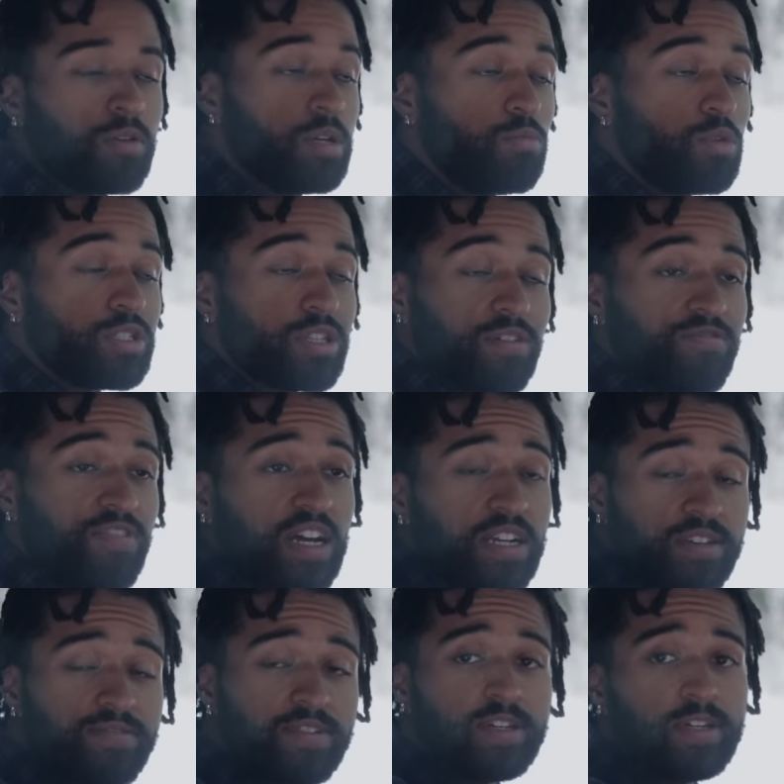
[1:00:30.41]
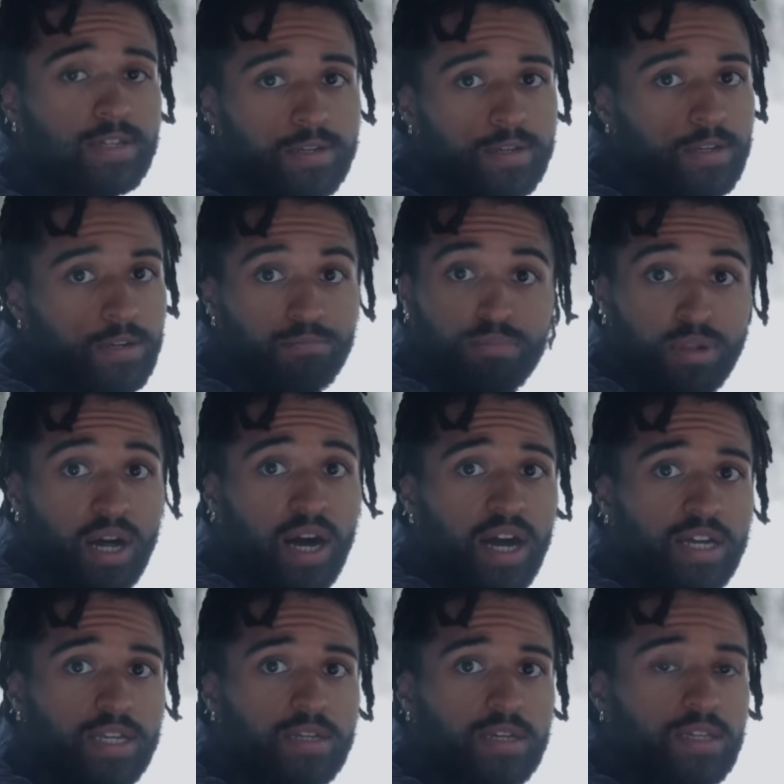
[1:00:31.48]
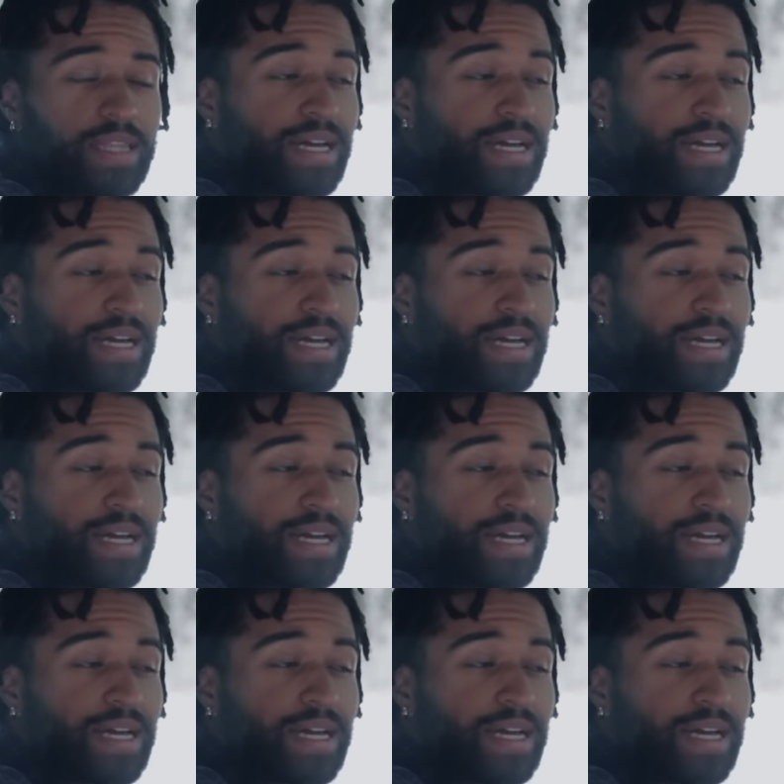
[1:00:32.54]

He was effectively blind.